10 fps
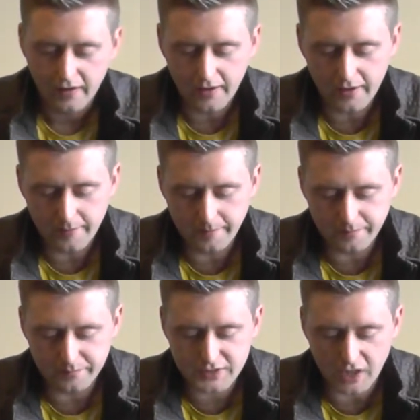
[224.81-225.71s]

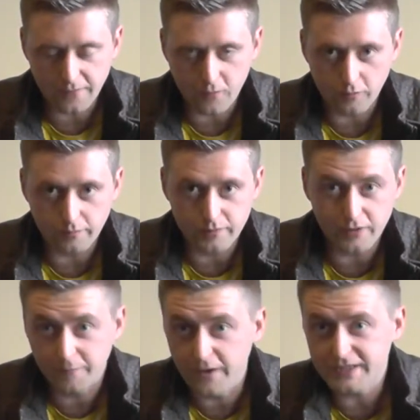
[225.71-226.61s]
So overall,
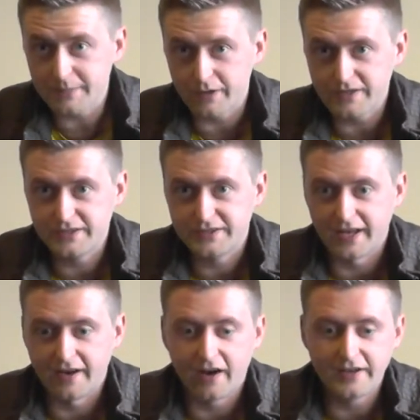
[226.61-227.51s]
good first impressions
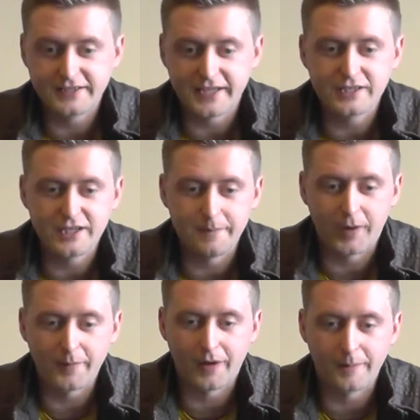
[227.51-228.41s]
then. I tend to
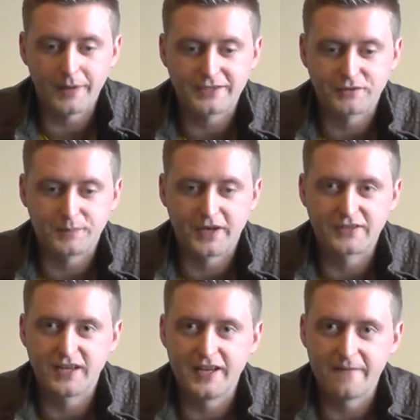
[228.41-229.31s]
buy my pistols
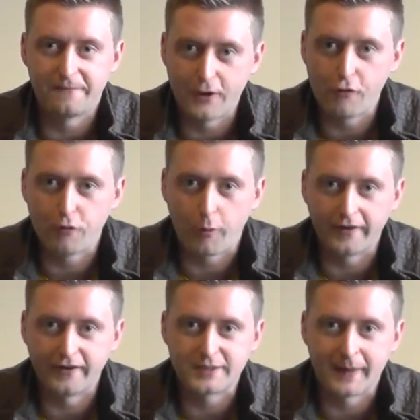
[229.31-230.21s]
because they feel
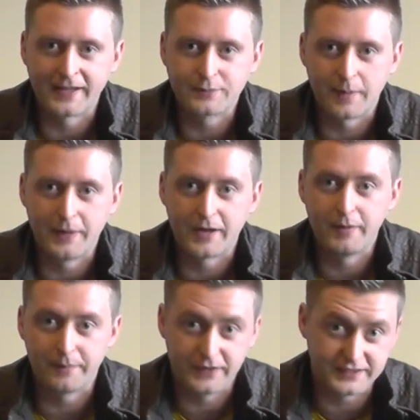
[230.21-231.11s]
quite nice in my hands when I pick them
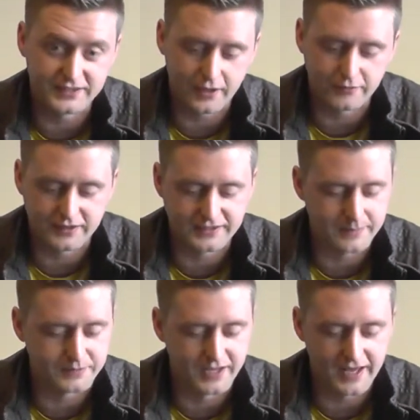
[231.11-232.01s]
up. This is no
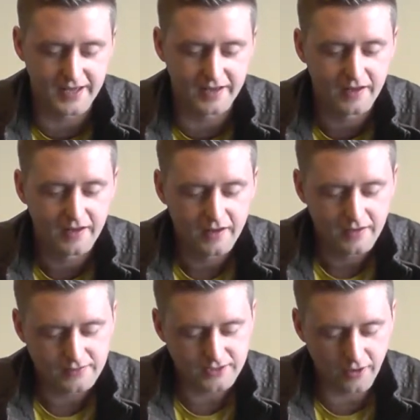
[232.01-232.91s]
exception here.
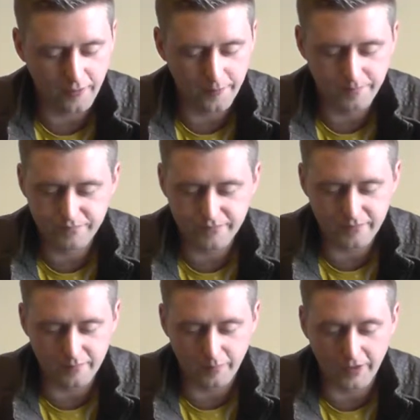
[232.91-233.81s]
So
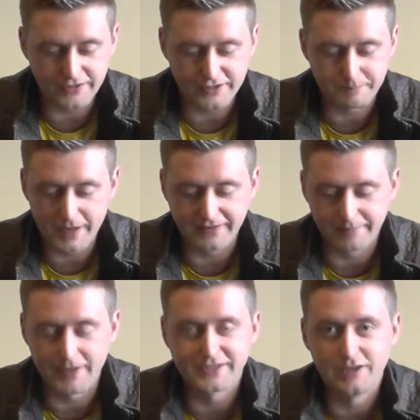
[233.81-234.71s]
when I just picked the
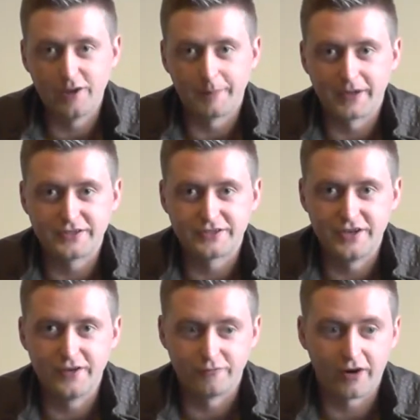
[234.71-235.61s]
pistol up, I just
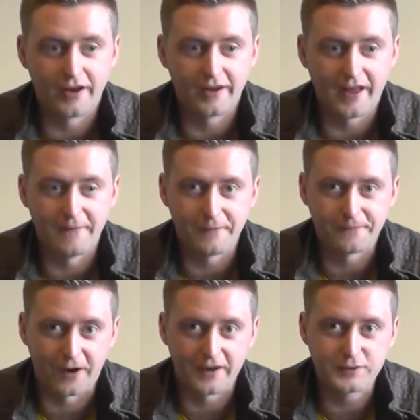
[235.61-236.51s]
knew, right, okay, if it
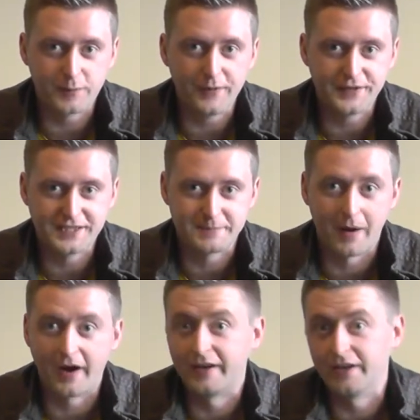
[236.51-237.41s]
fires well, this is
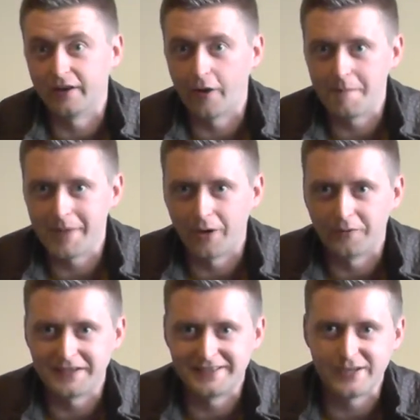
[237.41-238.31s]
mine. And lo and
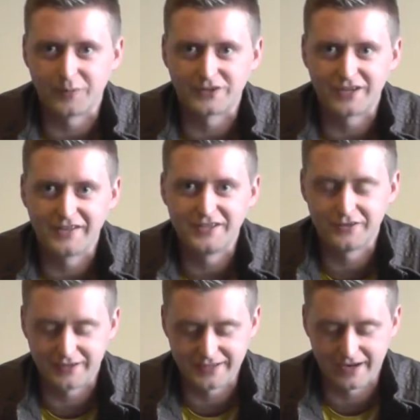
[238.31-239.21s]
behold, it did once I actually
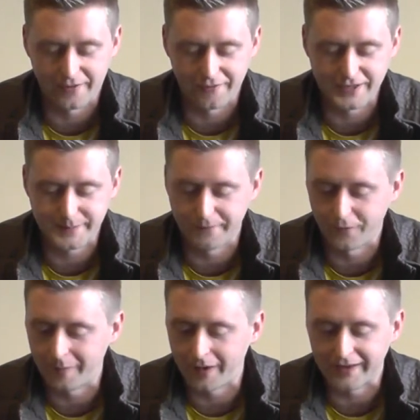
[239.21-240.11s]
took it down on the range
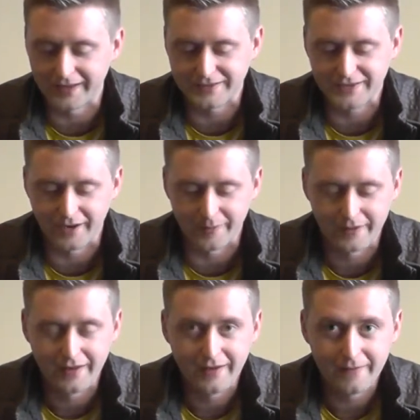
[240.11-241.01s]
before buying it. So
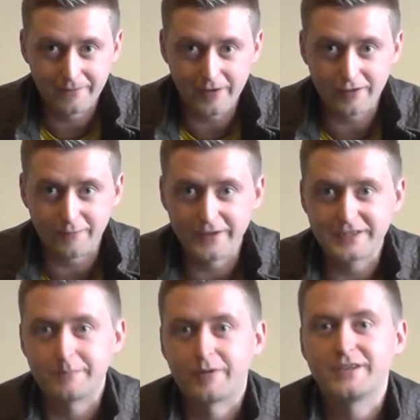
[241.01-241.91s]
very good
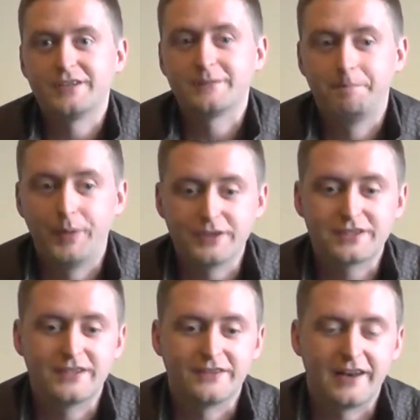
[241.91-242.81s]
first impressions, but
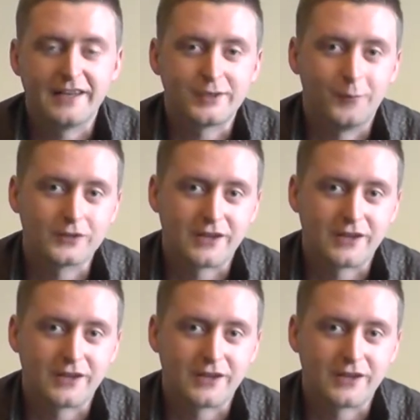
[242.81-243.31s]
the lesson was